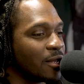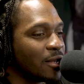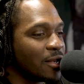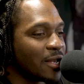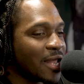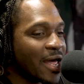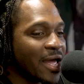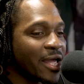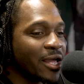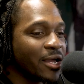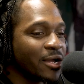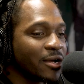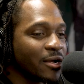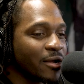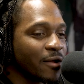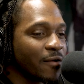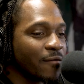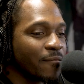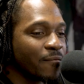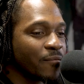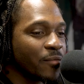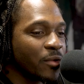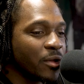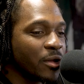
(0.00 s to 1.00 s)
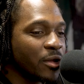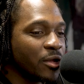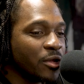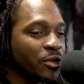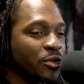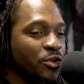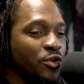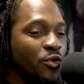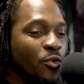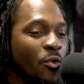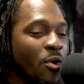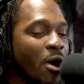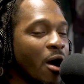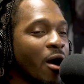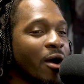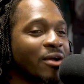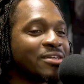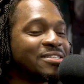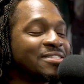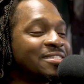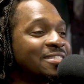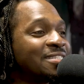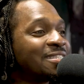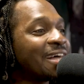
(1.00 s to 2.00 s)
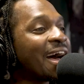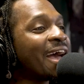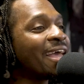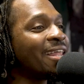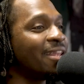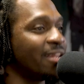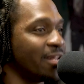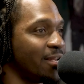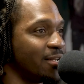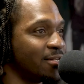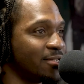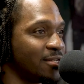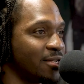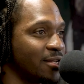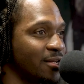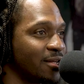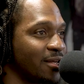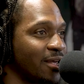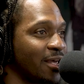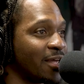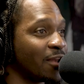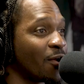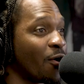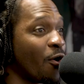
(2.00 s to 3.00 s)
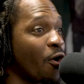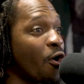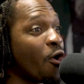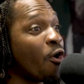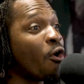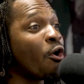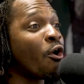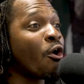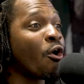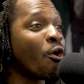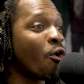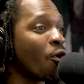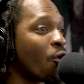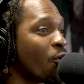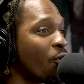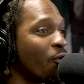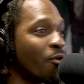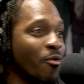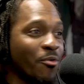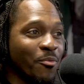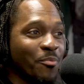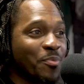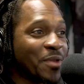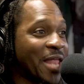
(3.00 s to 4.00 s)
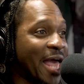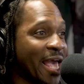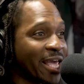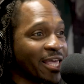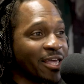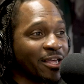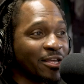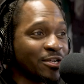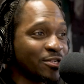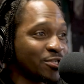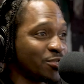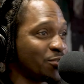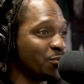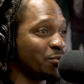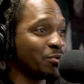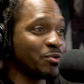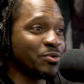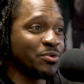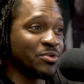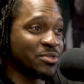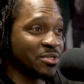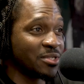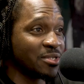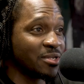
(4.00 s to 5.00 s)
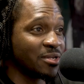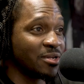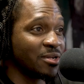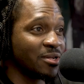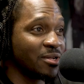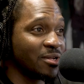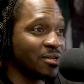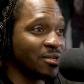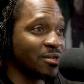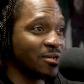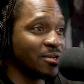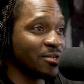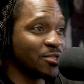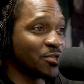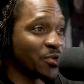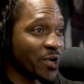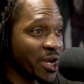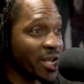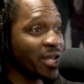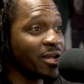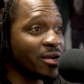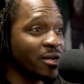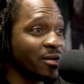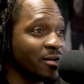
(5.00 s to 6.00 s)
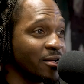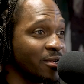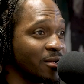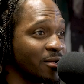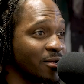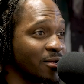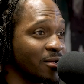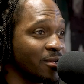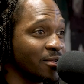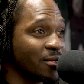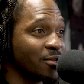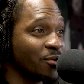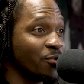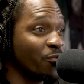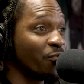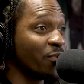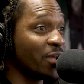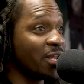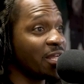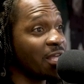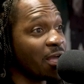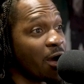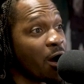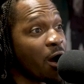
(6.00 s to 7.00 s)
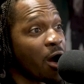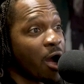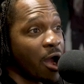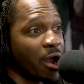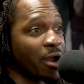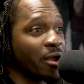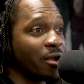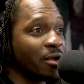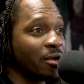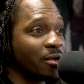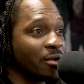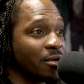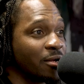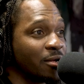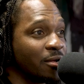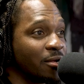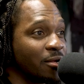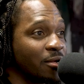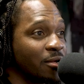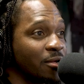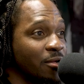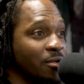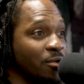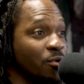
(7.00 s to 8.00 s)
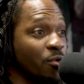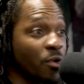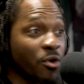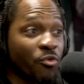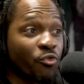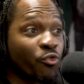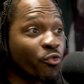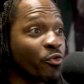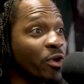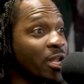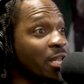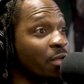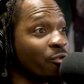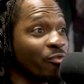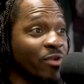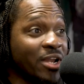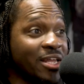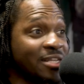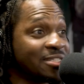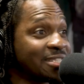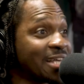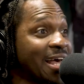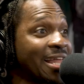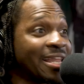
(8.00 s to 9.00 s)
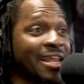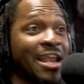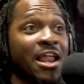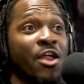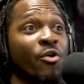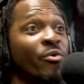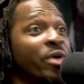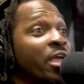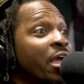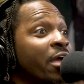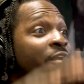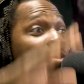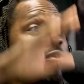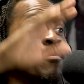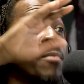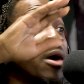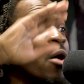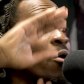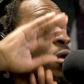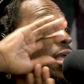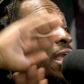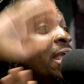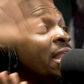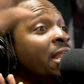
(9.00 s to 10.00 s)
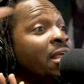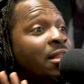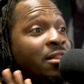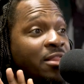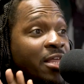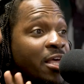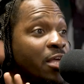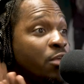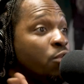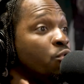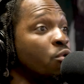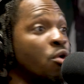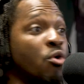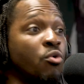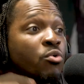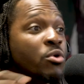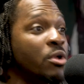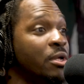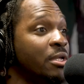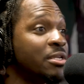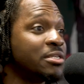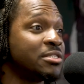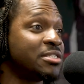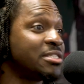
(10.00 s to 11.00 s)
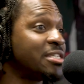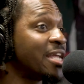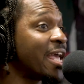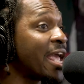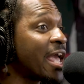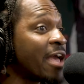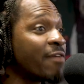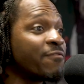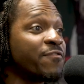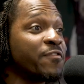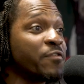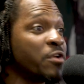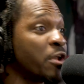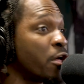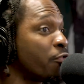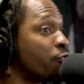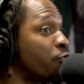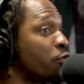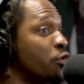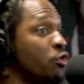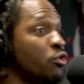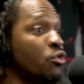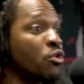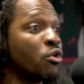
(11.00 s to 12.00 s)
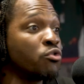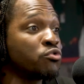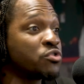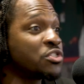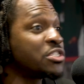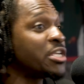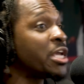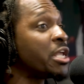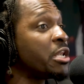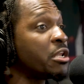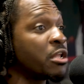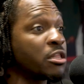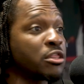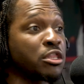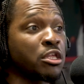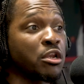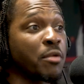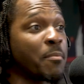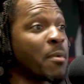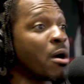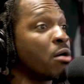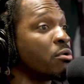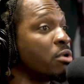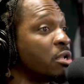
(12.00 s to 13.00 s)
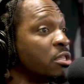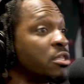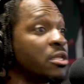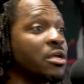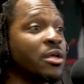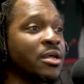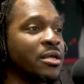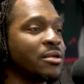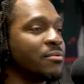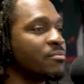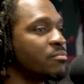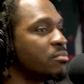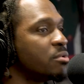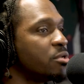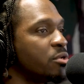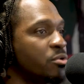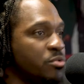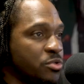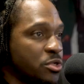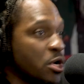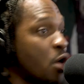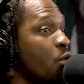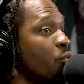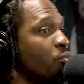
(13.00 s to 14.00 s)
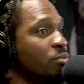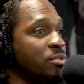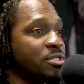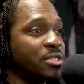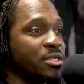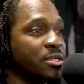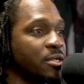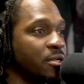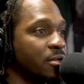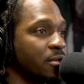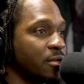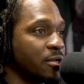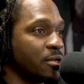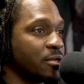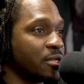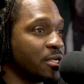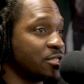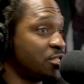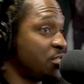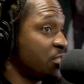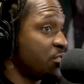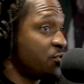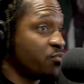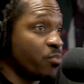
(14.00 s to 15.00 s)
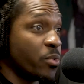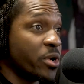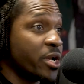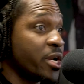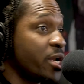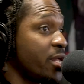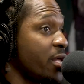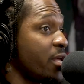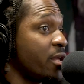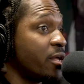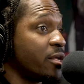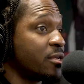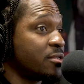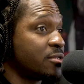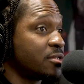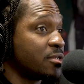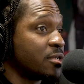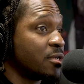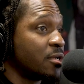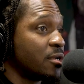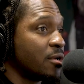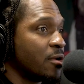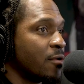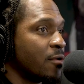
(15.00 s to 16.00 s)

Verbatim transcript: Like, you are silent in all black issues, Drake. You really are. You are really, really silent. I don't hear about anything. You don't stand for nothing. You don't say nothing about nothing. You don't. That's just what it is.